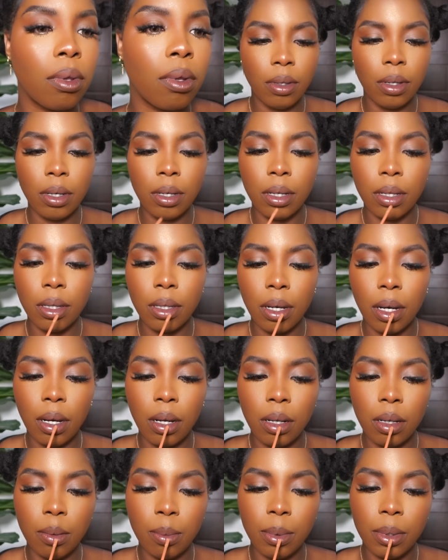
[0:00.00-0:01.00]
Take a
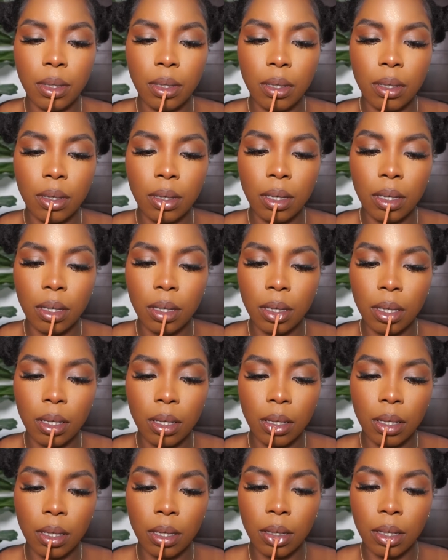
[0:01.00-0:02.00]
tiny bit
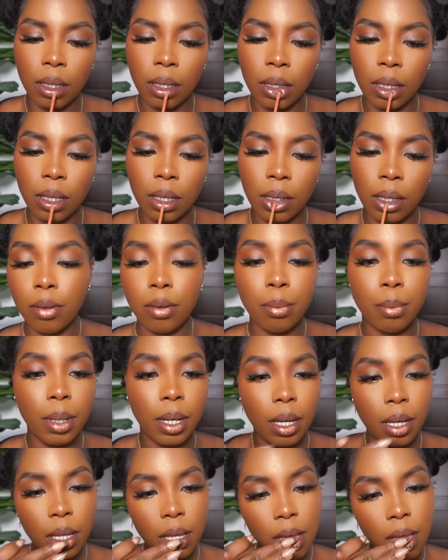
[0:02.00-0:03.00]
in
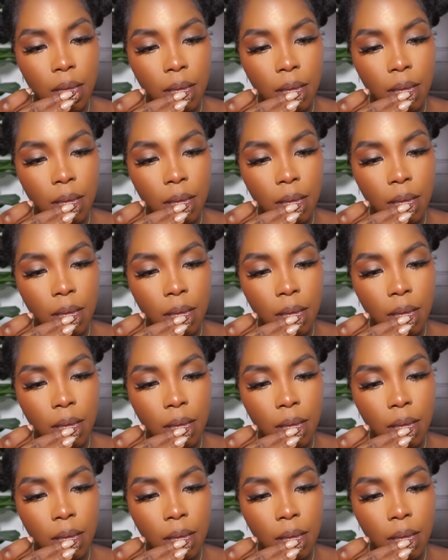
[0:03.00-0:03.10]
my